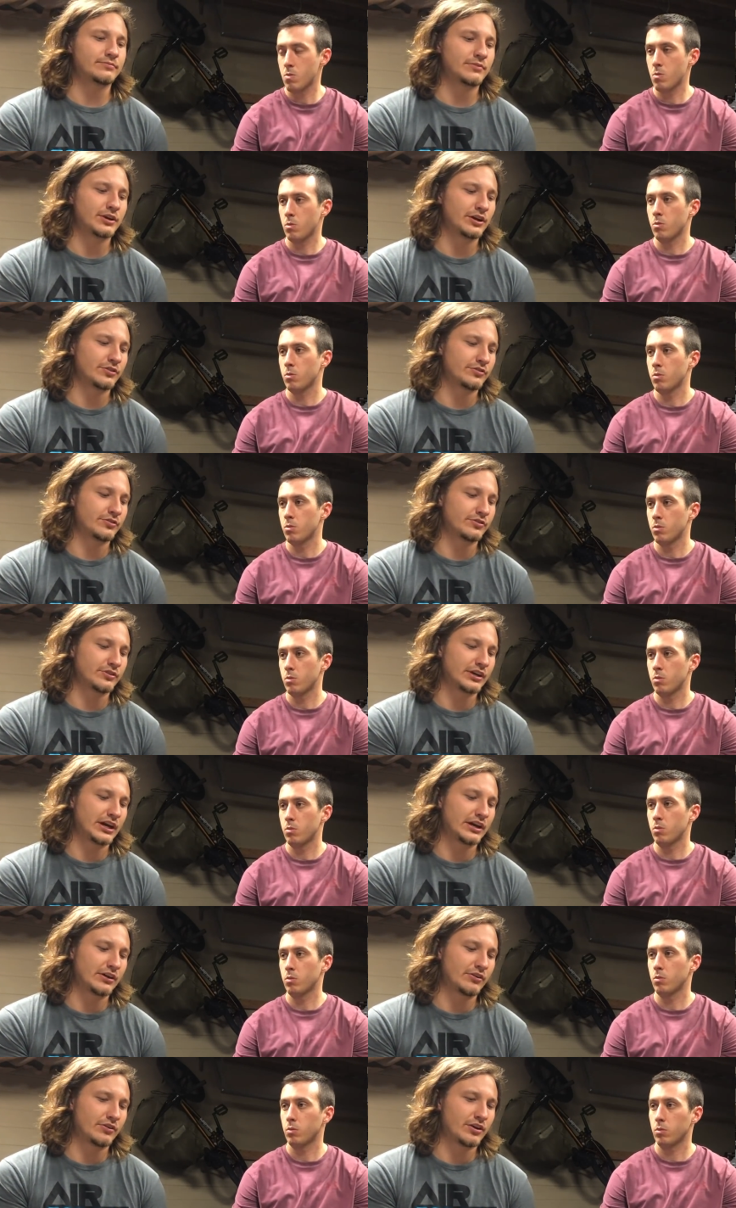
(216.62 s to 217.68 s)
Speaker 1: What else has we
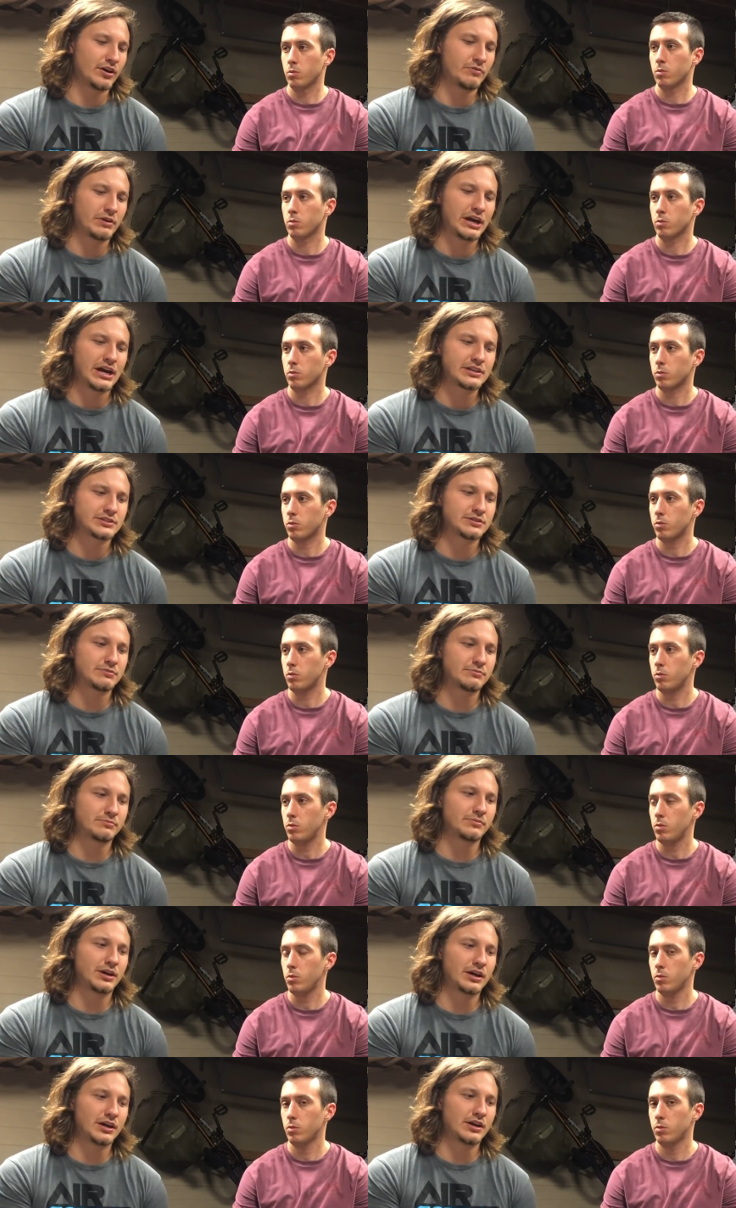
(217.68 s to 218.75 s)
got going on? We got
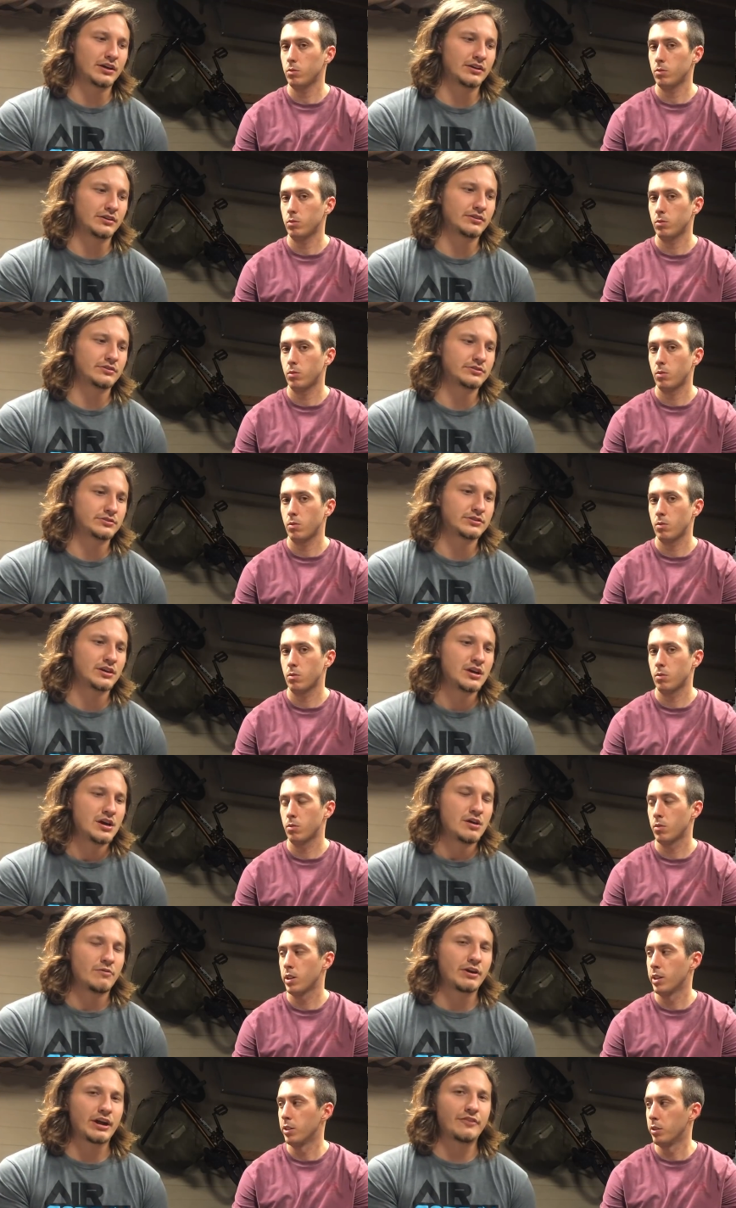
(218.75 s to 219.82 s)
some,
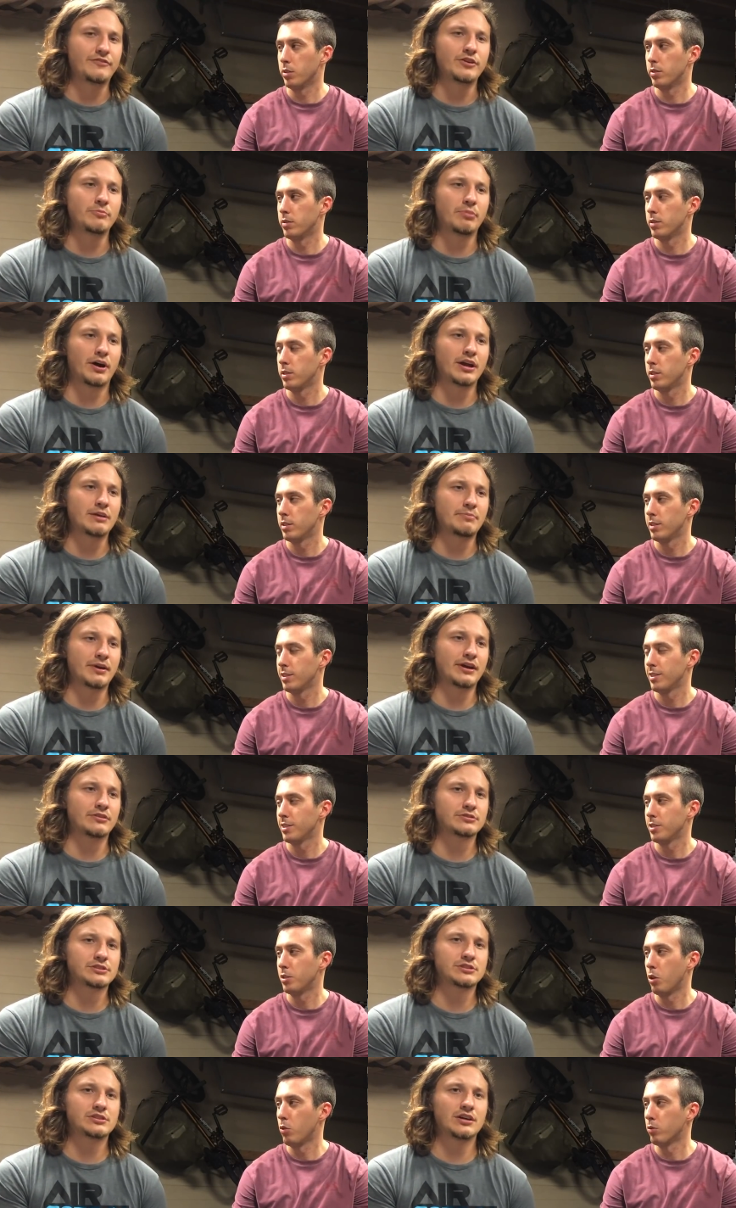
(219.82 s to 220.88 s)
we got a few body
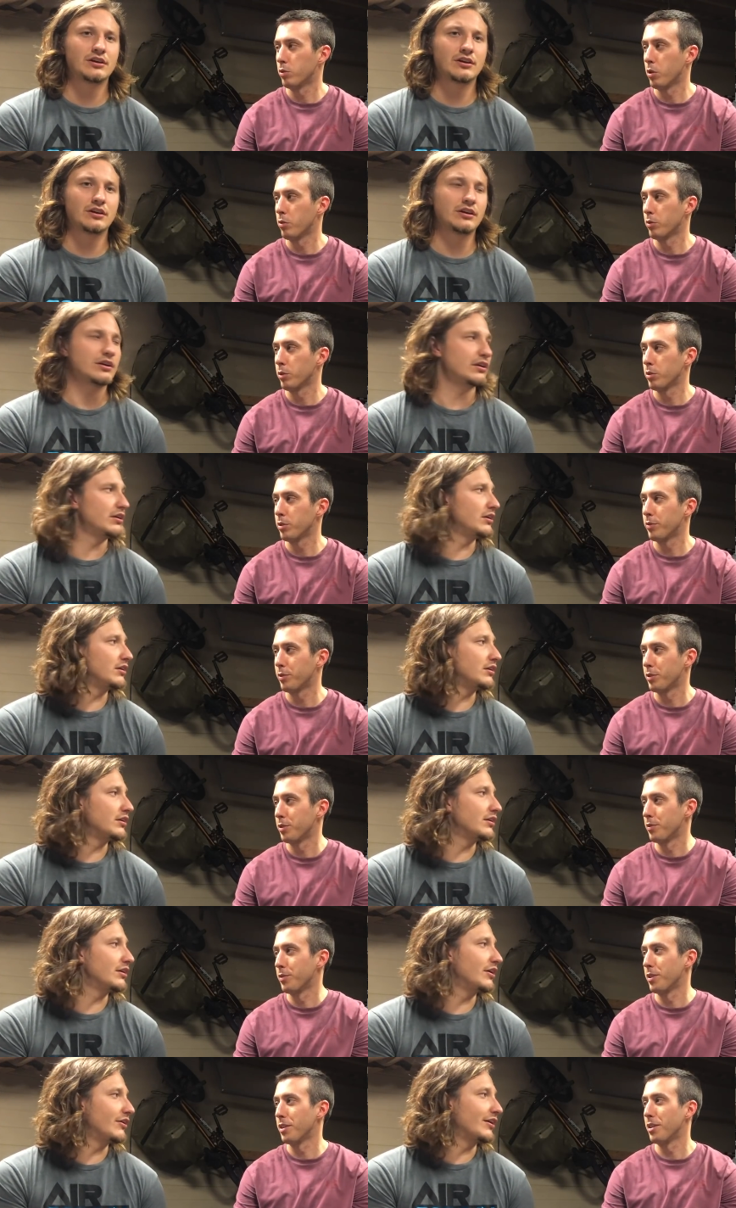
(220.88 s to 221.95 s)
panels and stuff. Don't ruin the
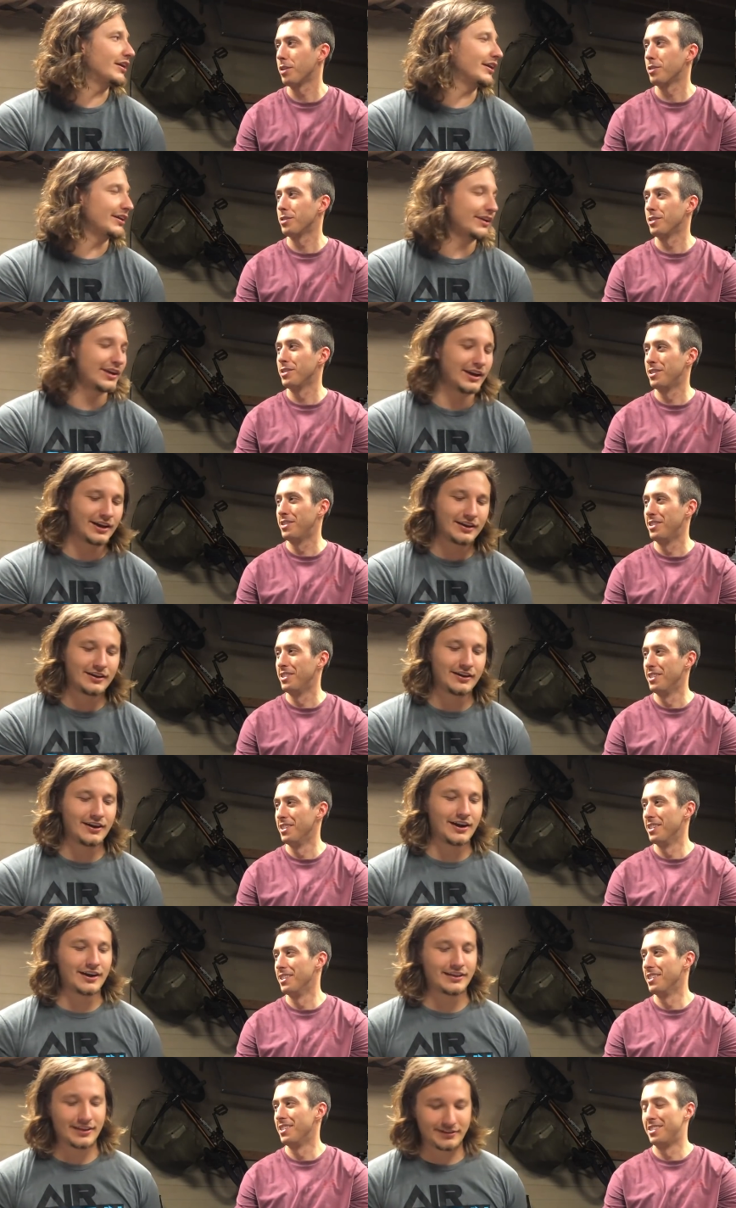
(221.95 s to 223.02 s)
future videos. Okay. Yeah, all
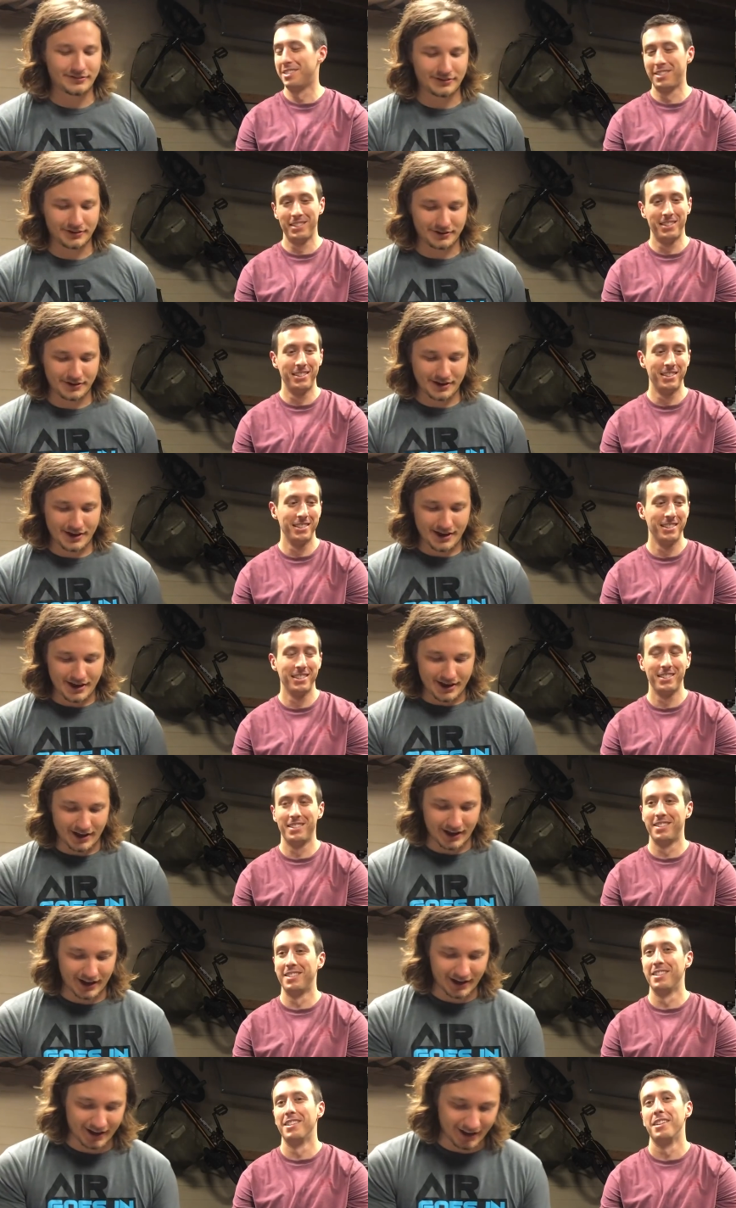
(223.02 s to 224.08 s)
right, that's true.
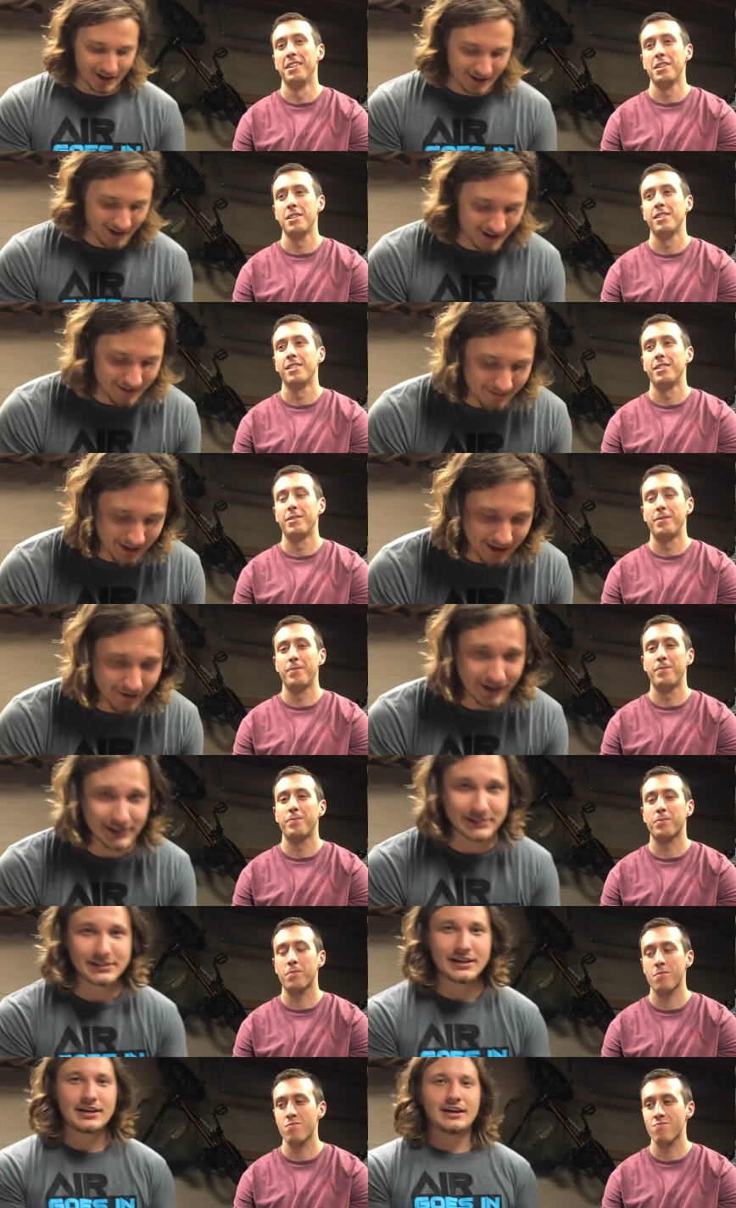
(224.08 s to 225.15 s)

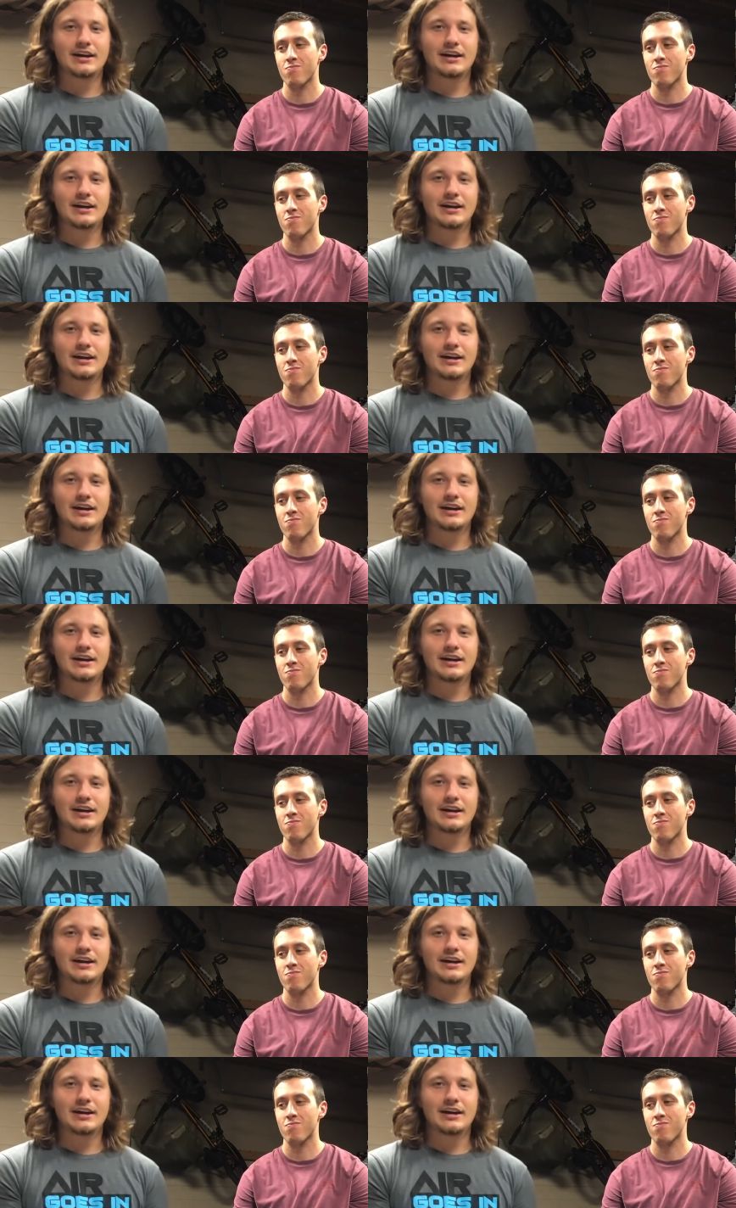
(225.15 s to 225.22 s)
Anyways,